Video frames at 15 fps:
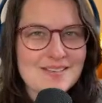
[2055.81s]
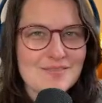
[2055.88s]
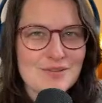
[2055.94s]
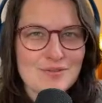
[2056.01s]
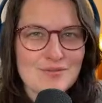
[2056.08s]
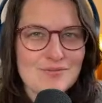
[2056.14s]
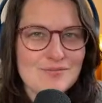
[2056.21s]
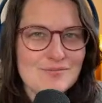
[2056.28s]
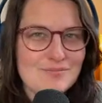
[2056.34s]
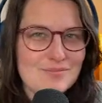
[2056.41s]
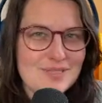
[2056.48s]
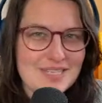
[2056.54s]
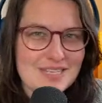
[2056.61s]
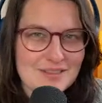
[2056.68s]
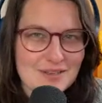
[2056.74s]
Have you
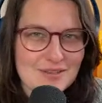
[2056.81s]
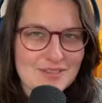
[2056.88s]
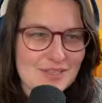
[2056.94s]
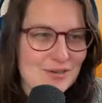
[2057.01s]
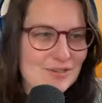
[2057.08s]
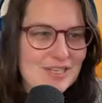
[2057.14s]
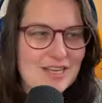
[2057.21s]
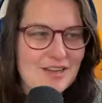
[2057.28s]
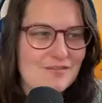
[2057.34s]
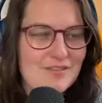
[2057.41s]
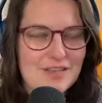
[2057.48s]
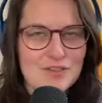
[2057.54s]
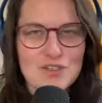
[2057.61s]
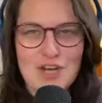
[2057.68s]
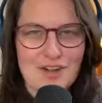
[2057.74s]
seen those? There's like a
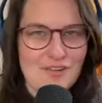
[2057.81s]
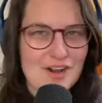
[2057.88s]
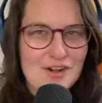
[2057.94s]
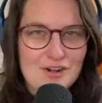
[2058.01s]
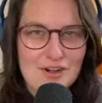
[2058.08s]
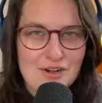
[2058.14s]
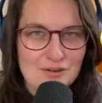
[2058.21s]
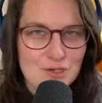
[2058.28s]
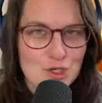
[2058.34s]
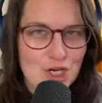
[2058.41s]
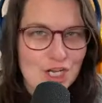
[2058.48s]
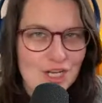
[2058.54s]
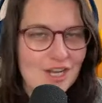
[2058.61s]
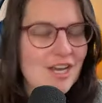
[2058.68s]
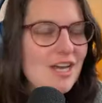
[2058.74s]
face generator in
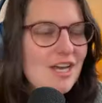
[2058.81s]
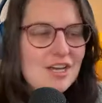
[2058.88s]
Notion.